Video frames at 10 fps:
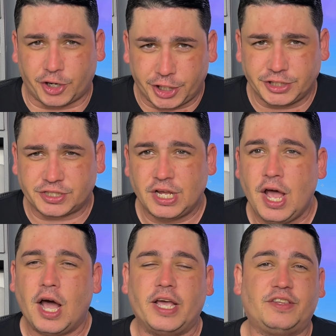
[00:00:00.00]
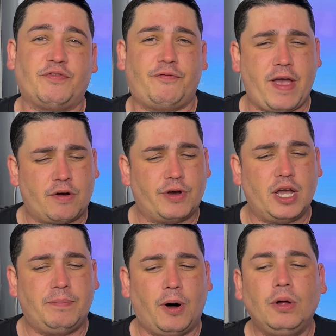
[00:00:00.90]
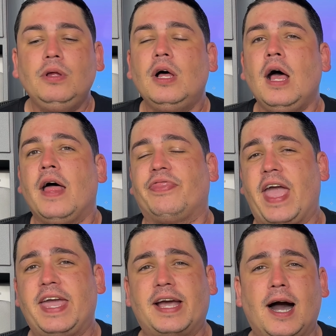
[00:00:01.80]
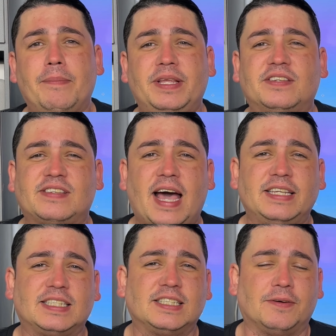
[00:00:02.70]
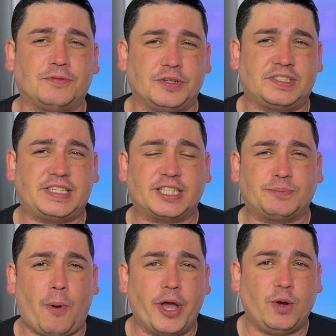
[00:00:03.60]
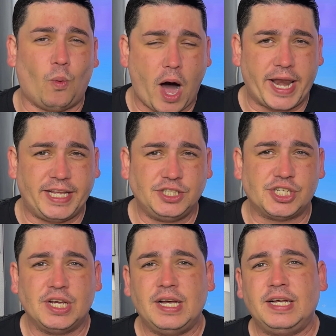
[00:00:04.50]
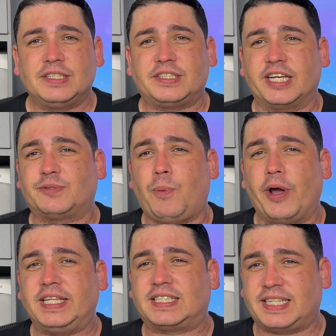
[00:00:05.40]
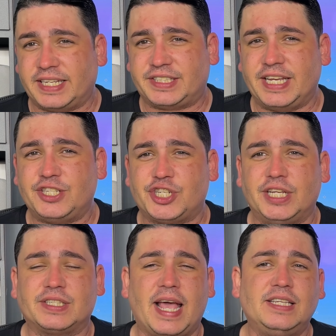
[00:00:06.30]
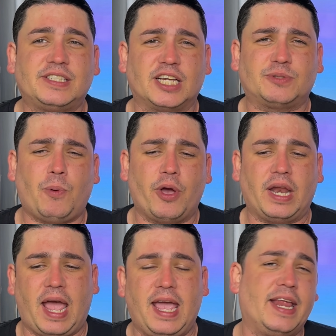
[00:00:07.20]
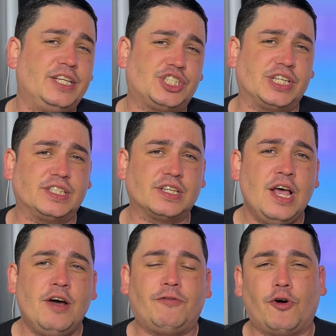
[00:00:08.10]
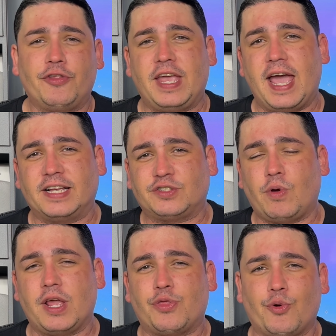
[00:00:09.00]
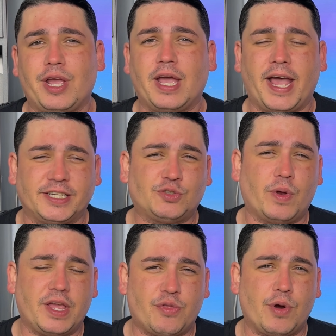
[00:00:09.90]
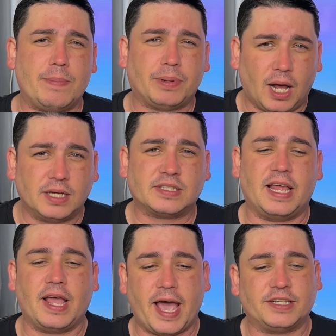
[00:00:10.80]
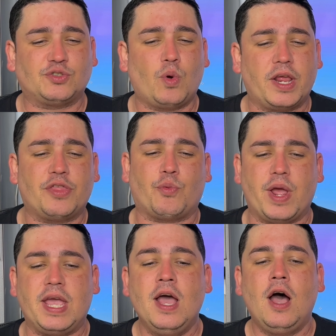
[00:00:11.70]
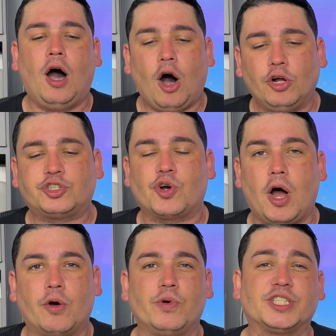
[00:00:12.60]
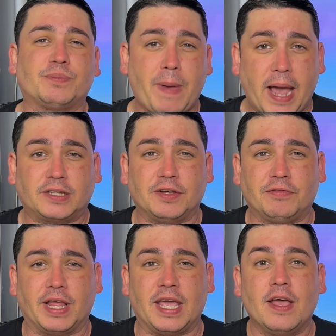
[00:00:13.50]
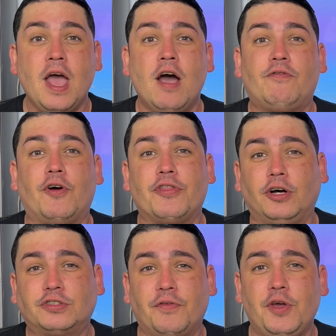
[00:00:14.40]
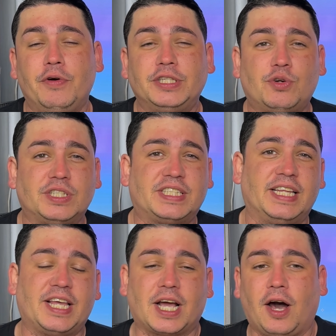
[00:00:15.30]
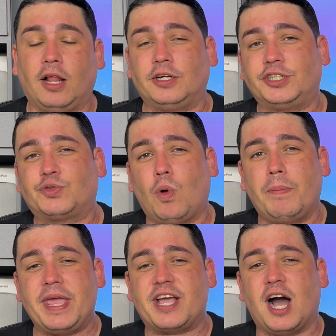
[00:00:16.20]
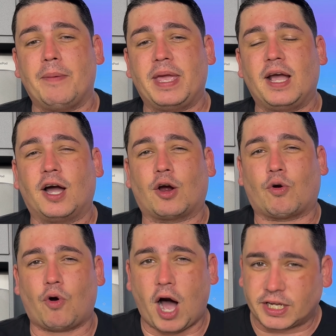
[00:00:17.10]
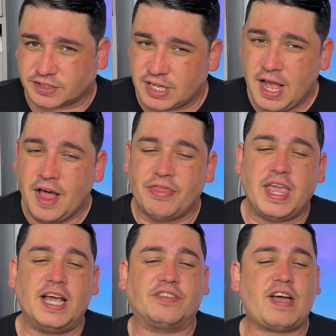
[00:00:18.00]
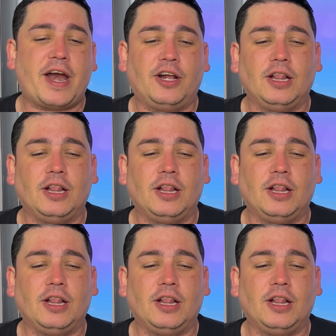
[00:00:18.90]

Hertz. It's variable. They come in sizes of 6.1 inch, 6.6 inches, and 6.8 inches for the S23, S23 Plus, and S23 Ultra respectively. For those of you interested, the colors will be coming across the entire